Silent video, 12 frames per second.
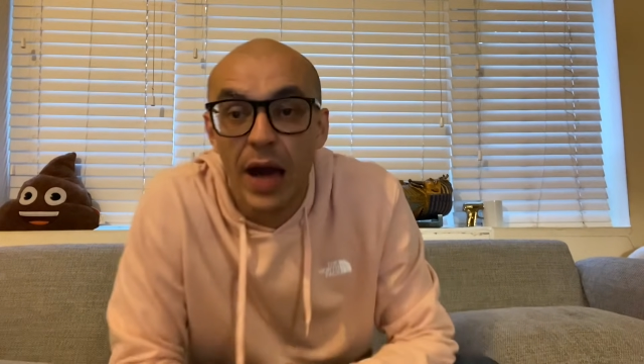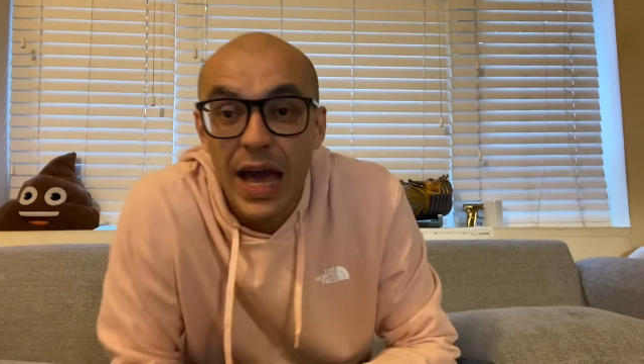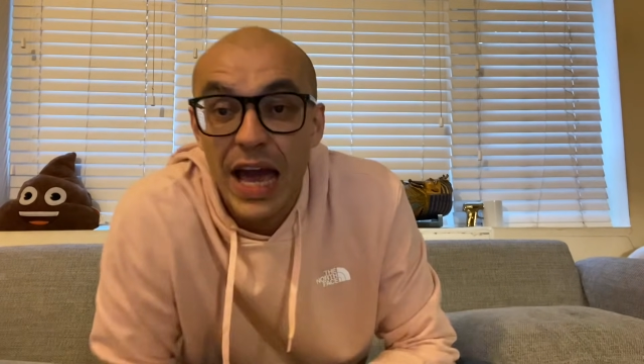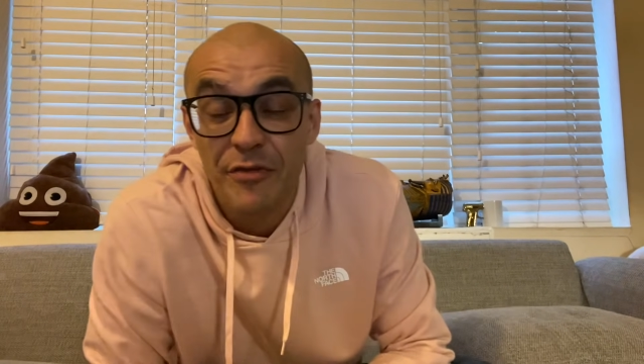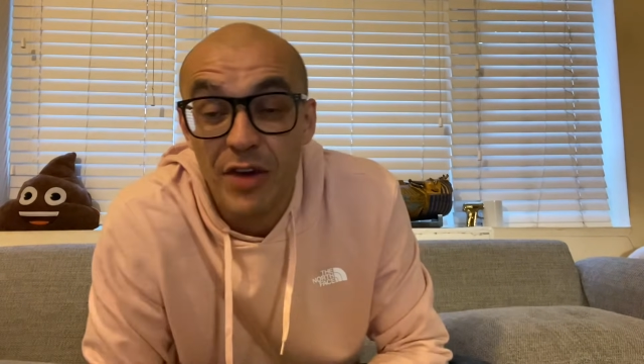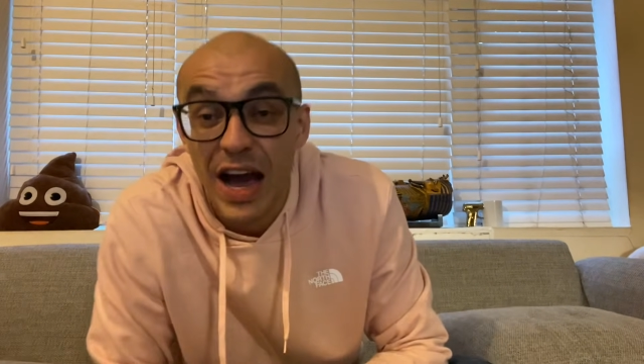
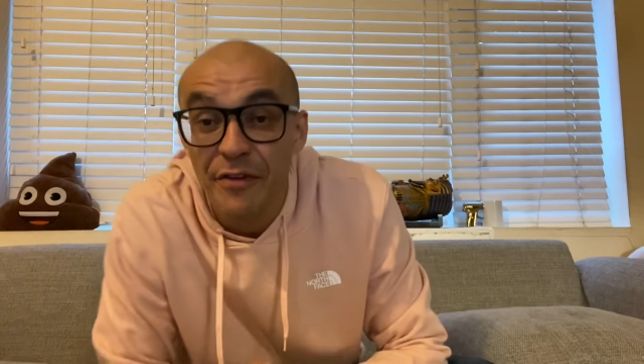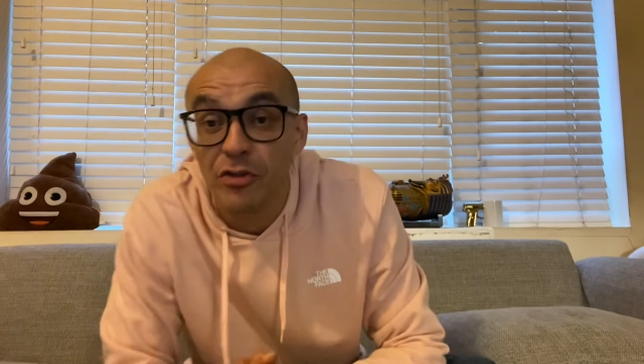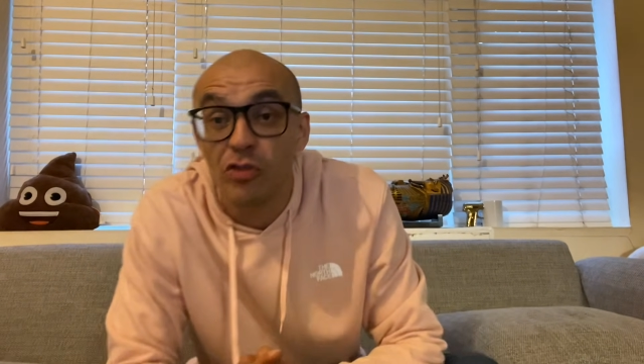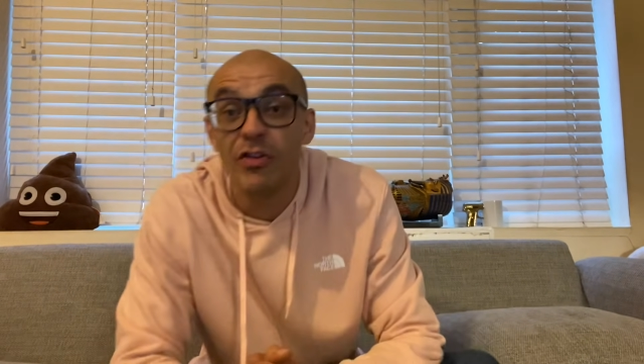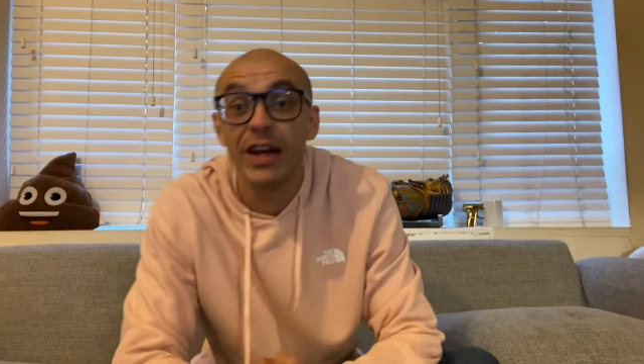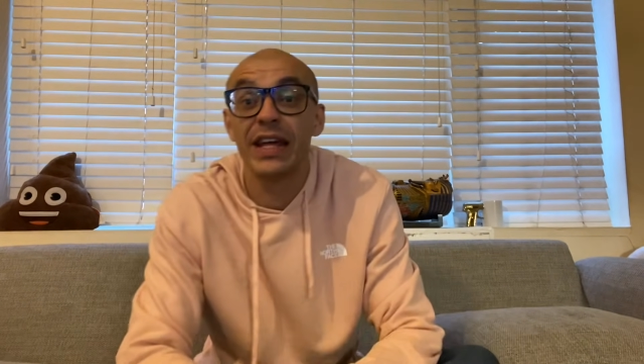if you haven't
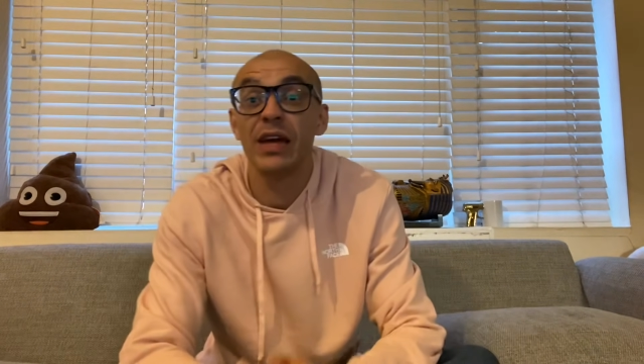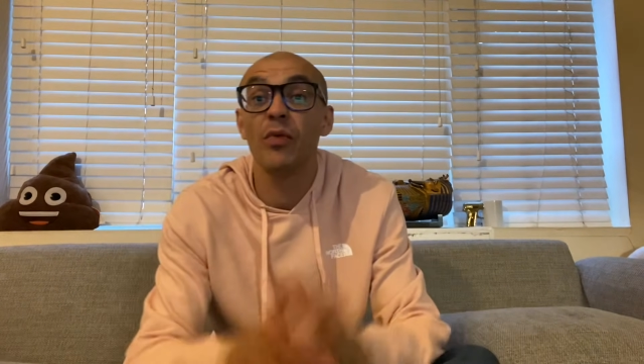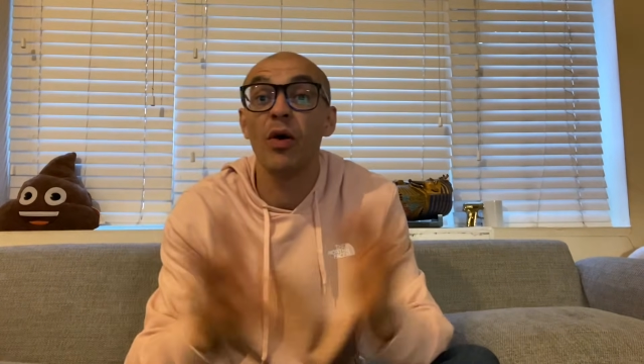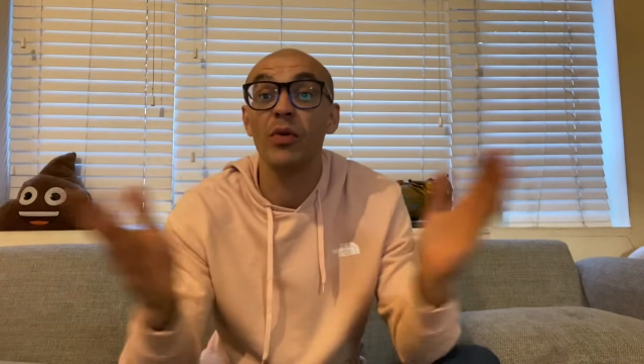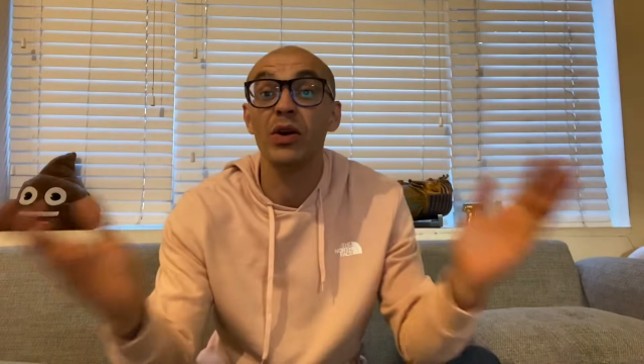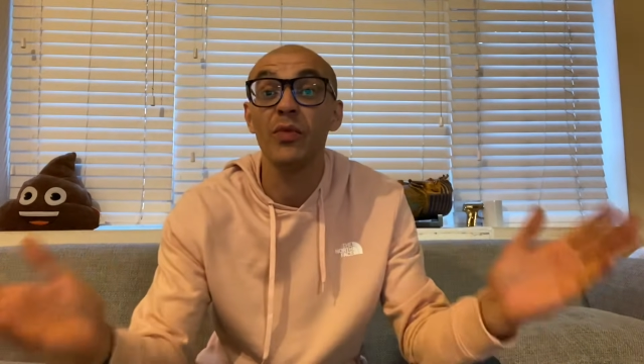already,
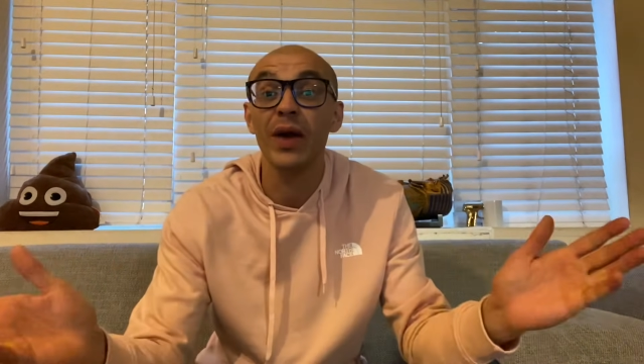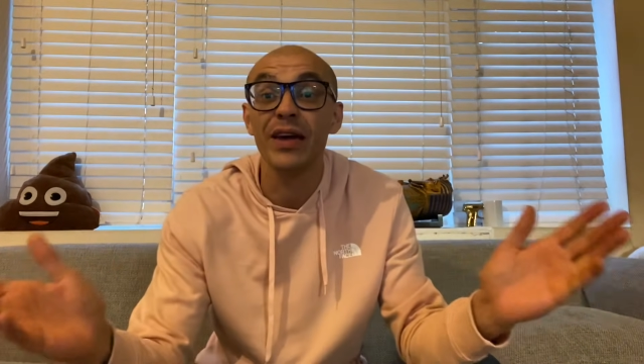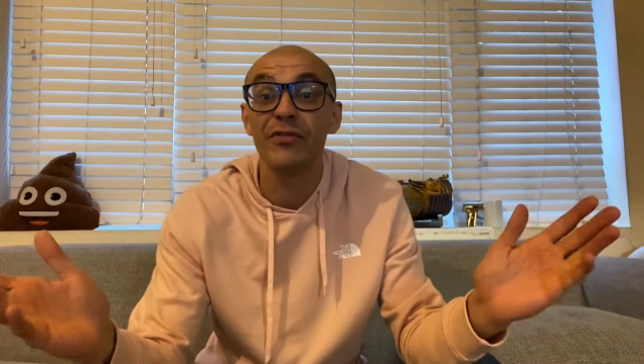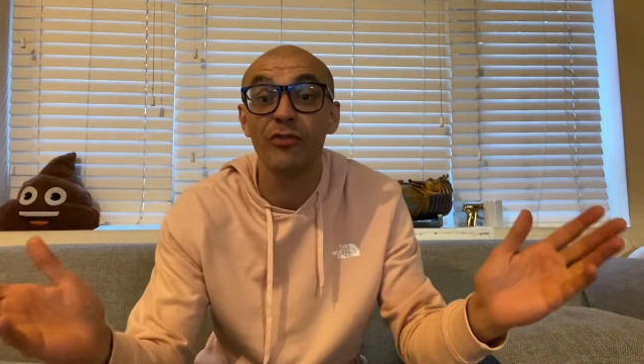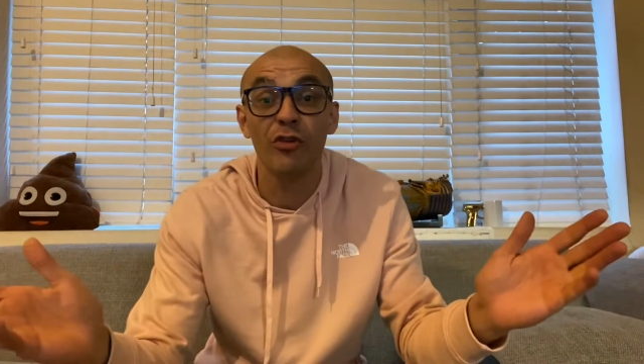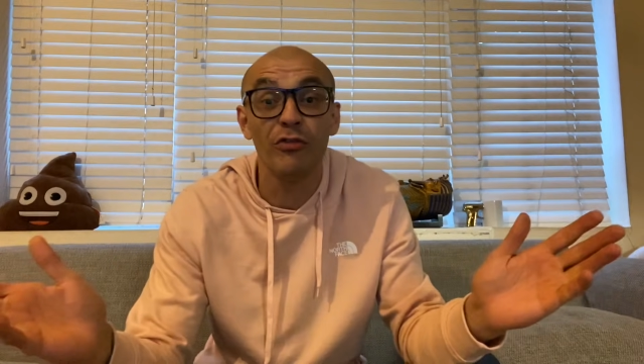what are you waiting for?